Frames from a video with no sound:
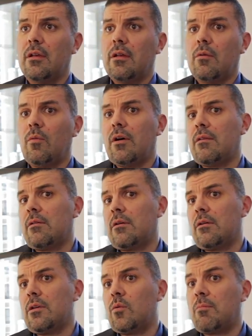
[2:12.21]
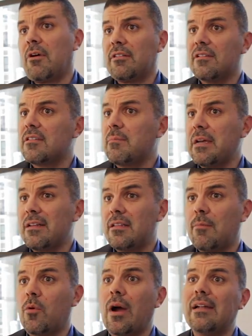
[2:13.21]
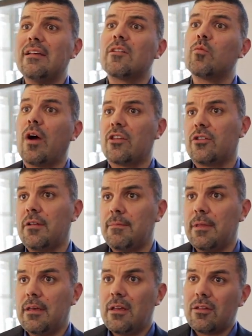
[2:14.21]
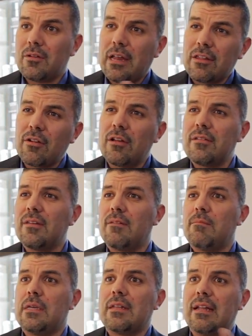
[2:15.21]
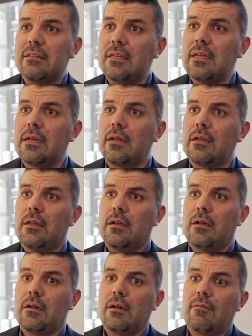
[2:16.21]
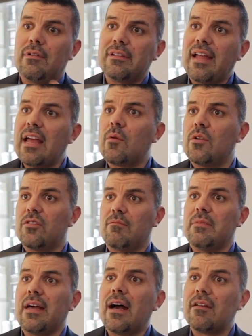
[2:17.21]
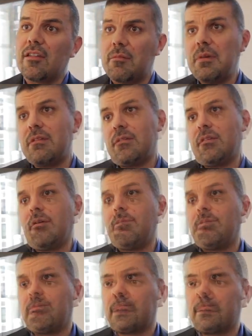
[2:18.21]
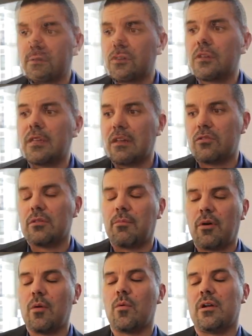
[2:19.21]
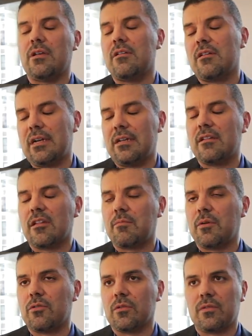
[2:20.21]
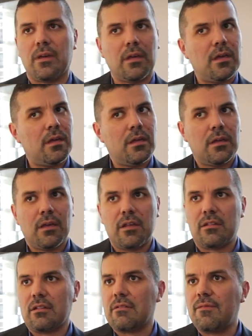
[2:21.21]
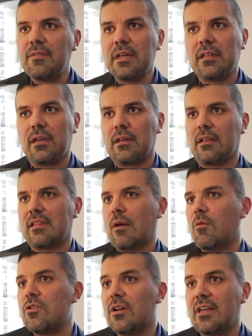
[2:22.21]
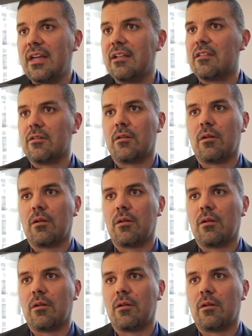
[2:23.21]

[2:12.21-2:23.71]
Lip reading: whether you would participate in them or at least watch them. So that starts to give me an idea of a language of me how to speak to them. It should get to the point where it is a spiritual thing. It's just a feeling. It's like when you're kids,